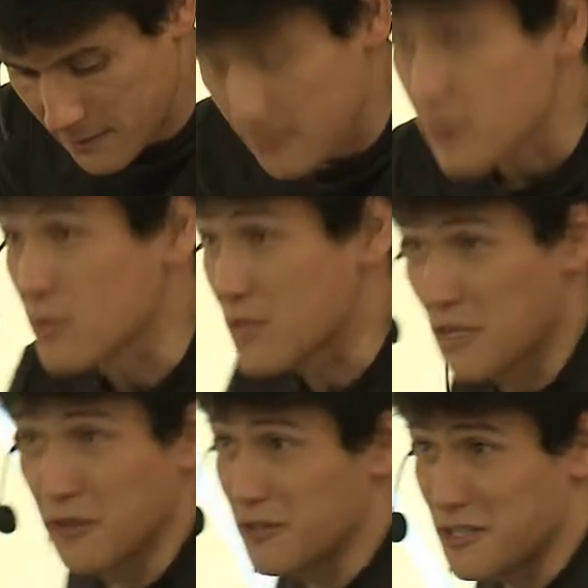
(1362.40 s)
So
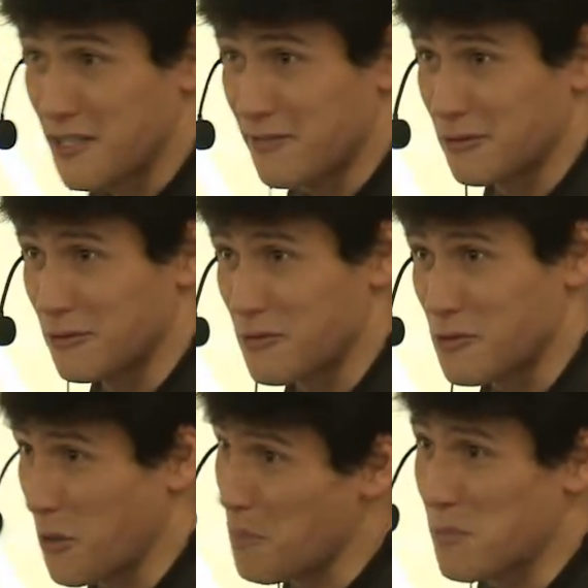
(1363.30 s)
still on this level,
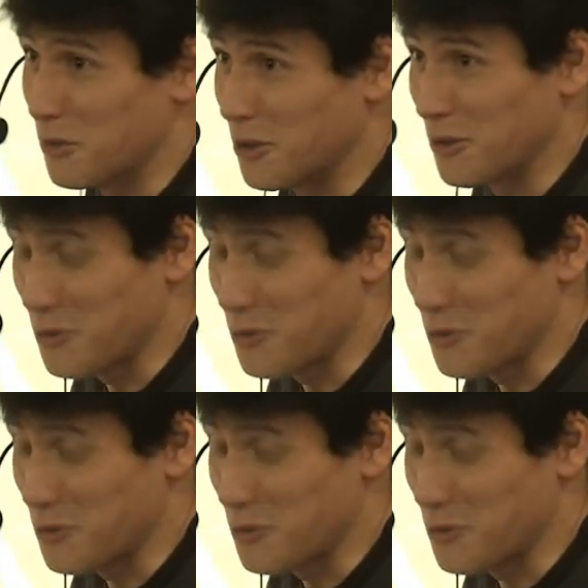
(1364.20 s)
some people don't